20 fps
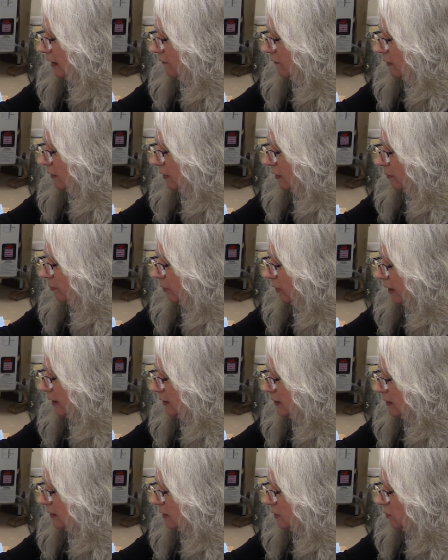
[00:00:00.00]
even the
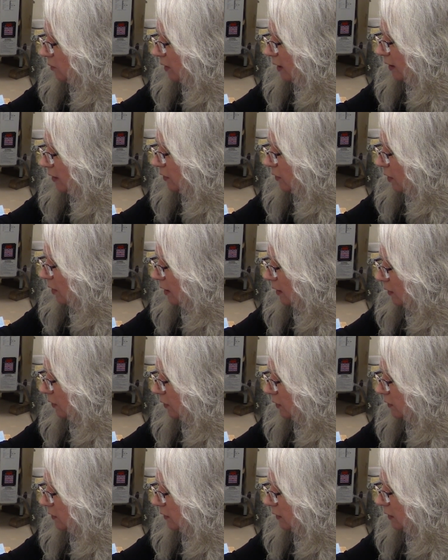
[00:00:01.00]
places where I thought it
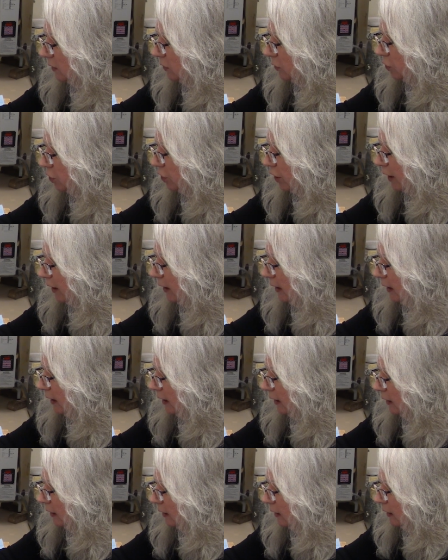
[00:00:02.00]
looked a little
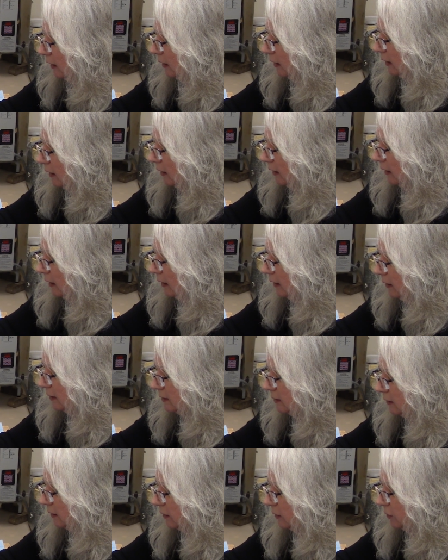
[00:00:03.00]
shiny, it
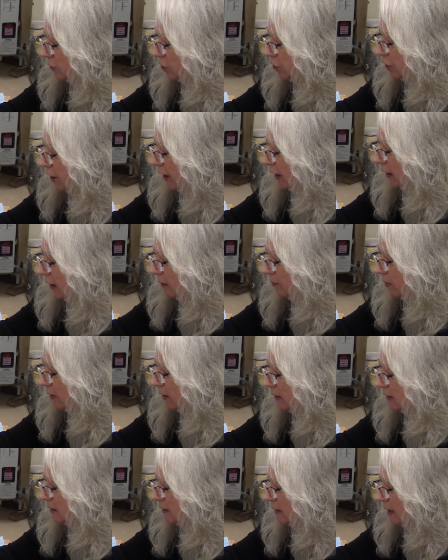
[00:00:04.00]
is a little shiny,
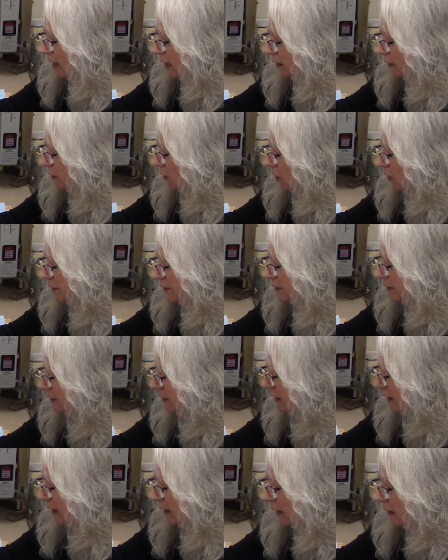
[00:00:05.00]
but it's not at all
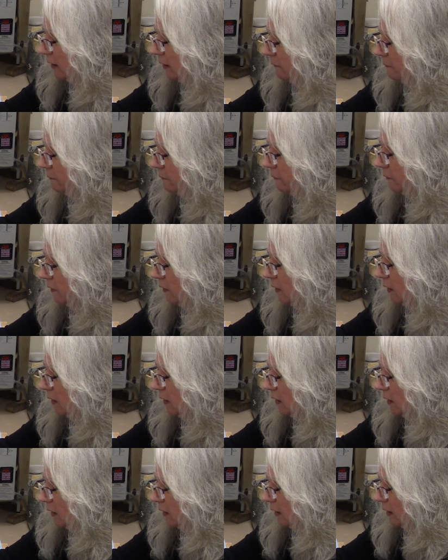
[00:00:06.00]
sticky,
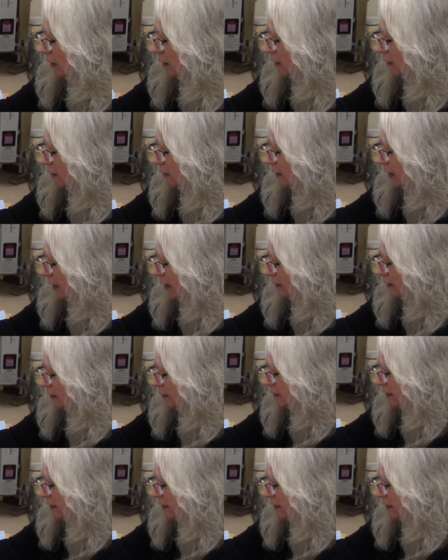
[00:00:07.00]
uh, not